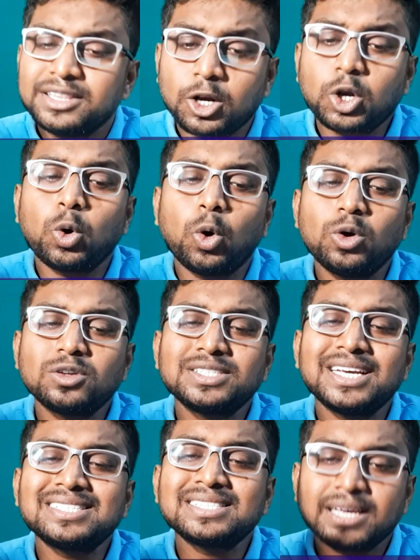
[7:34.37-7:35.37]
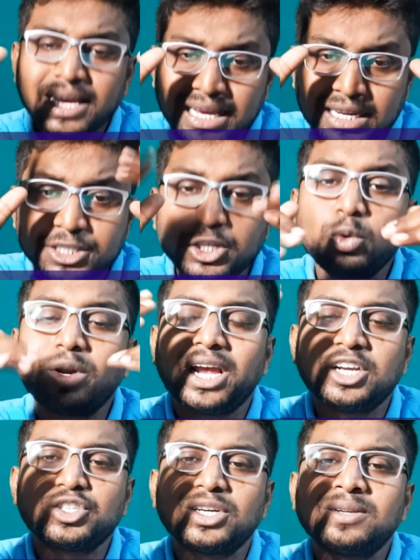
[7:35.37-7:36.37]
The courses
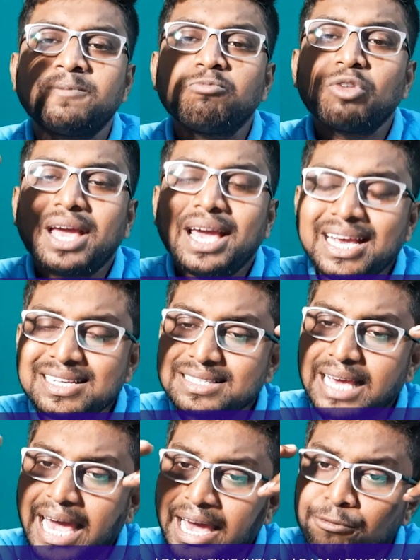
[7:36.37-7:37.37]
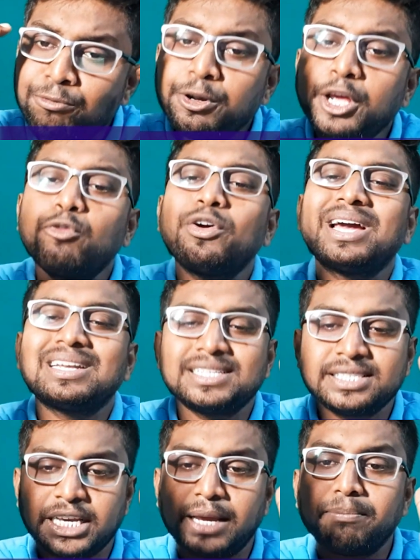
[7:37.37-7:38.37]
duration is everywhere the
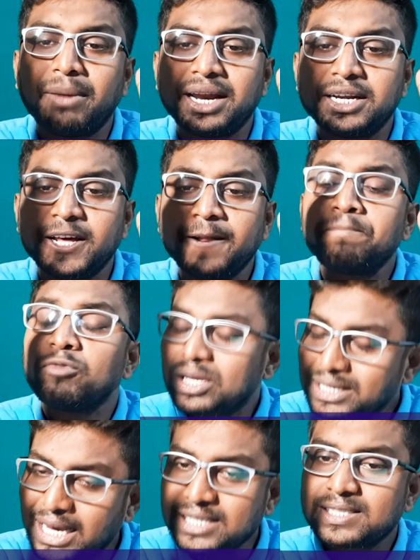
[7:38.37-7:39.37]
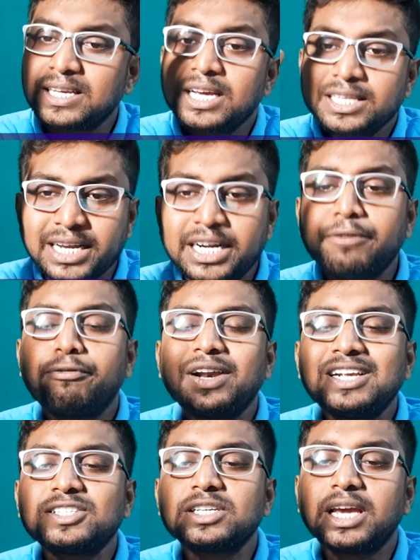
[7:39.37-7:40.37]
same, my dear. Yes, the
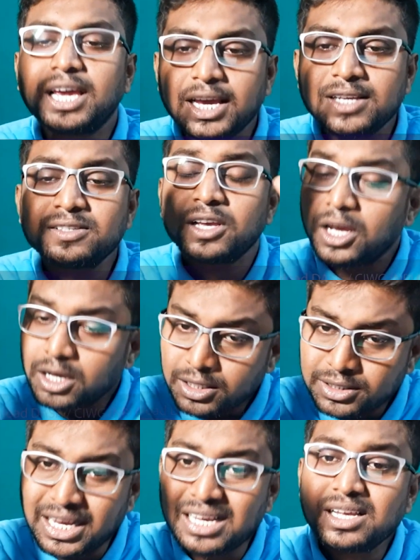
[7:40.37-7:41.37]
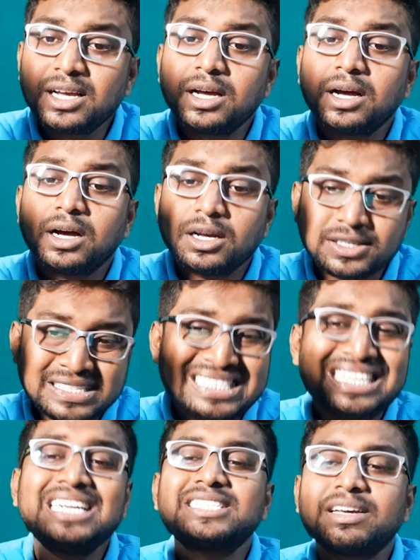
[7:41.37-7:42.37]
difference is the
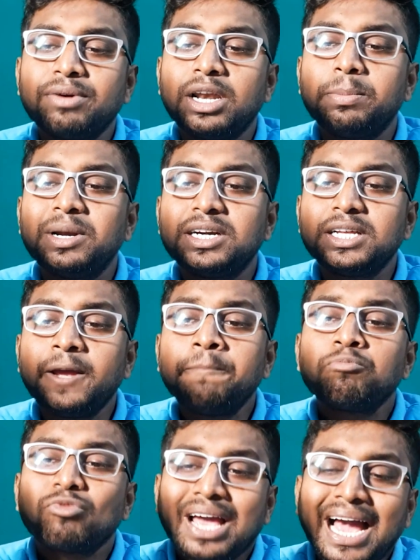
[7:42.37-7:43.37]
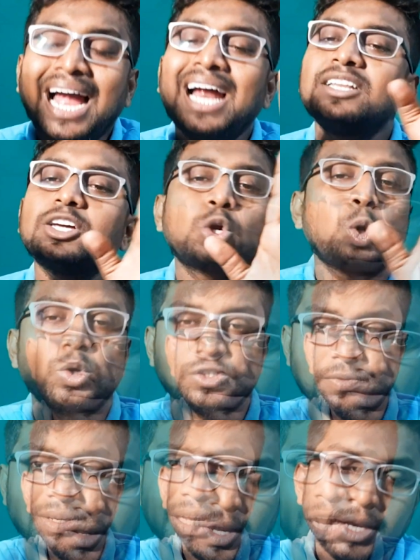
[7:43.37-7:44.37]
seats availability and the course
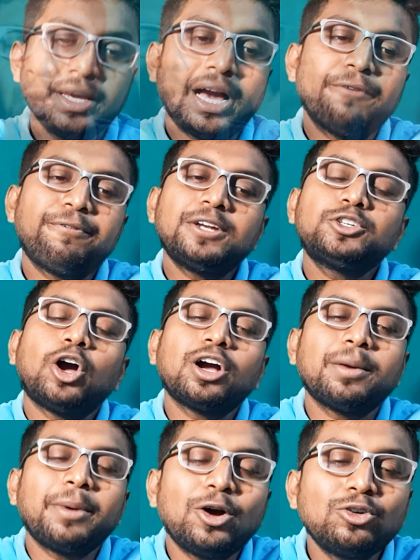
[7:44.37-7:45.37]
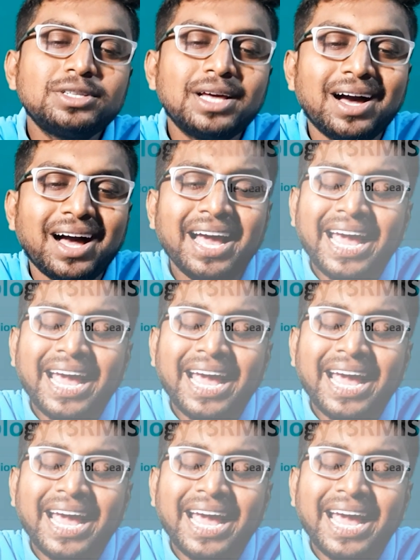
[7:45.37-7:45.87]
fee. Yeah, if I talk about the